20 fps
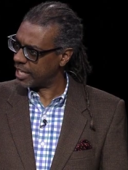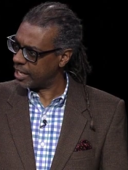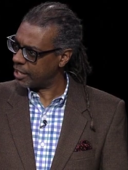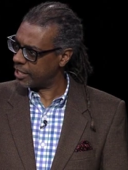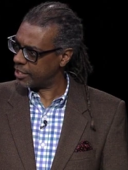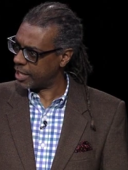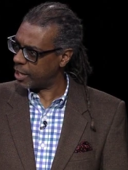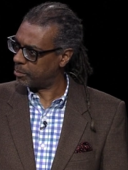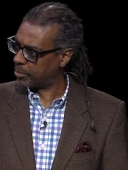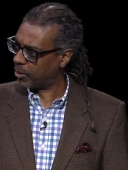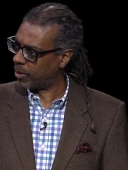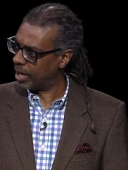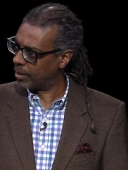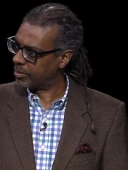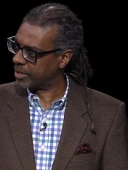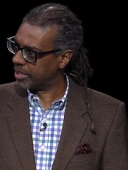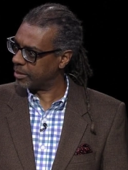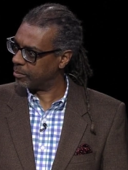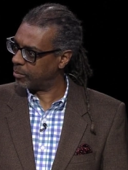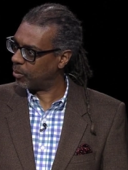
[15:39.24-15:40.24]
that
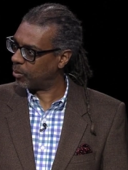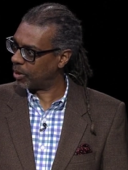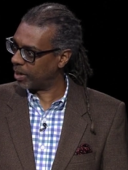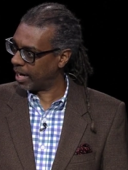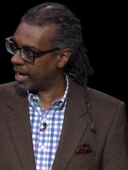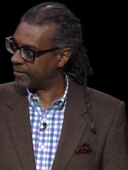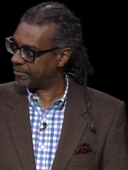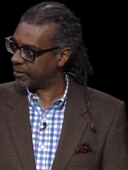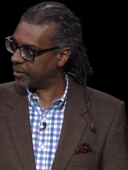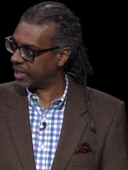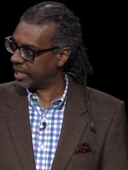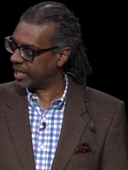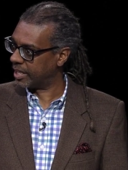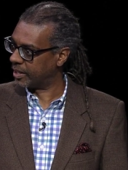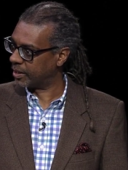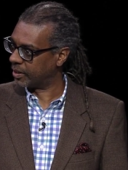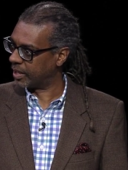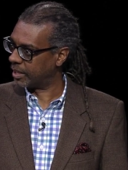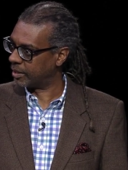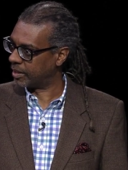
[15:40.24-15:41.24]
prompting more effort
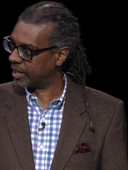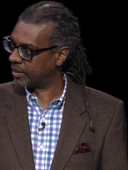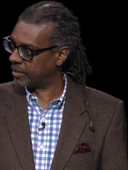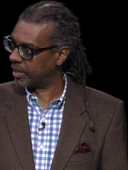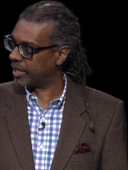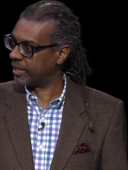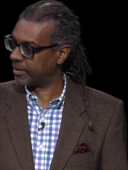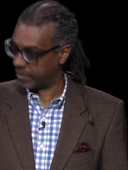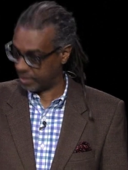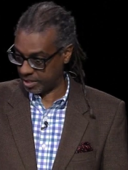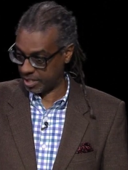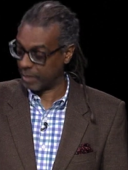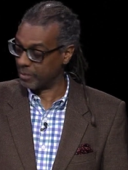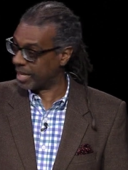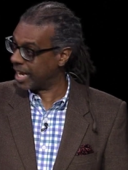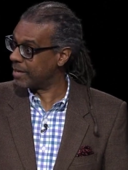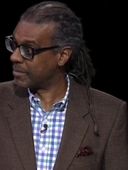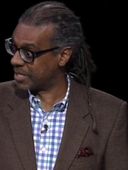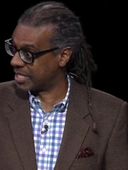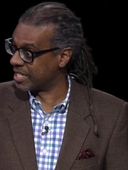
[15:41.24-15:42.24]
here?
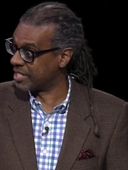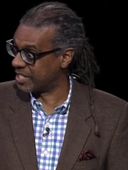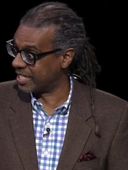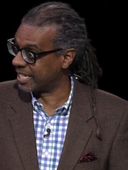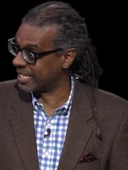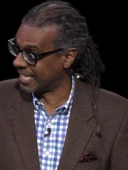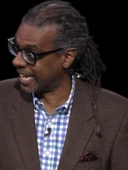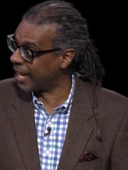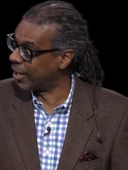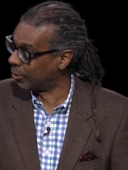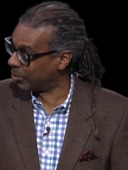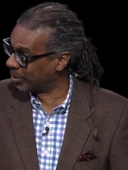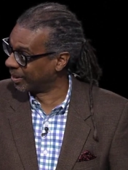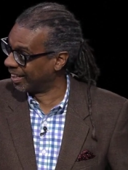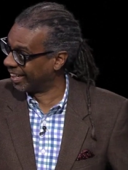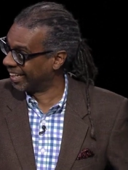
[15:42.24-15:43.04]
Sometimes these things help.